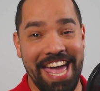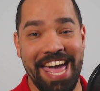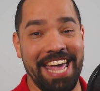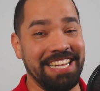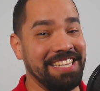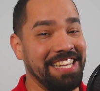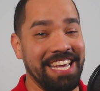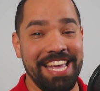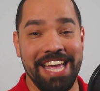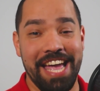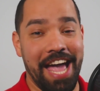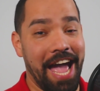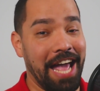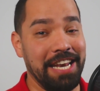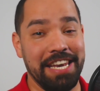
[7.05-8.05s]
And
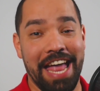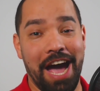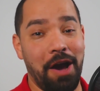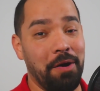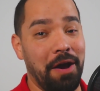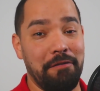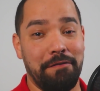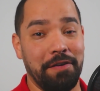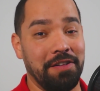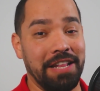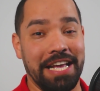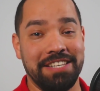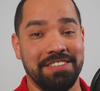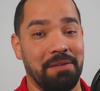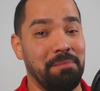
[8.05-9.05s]
now I feel
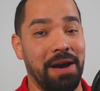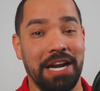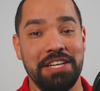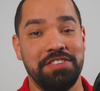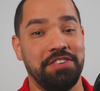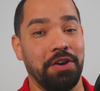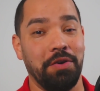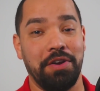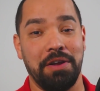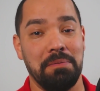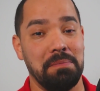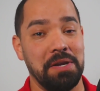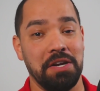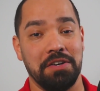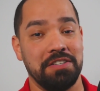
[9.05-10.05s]
like somebody's
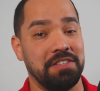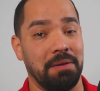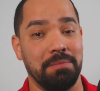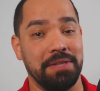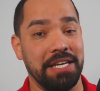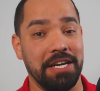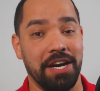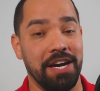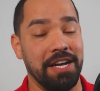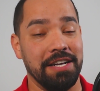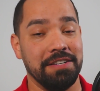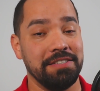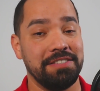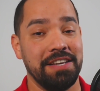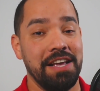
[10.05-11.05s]
joking me or something
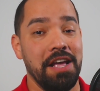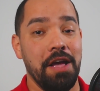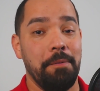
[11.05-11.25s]
else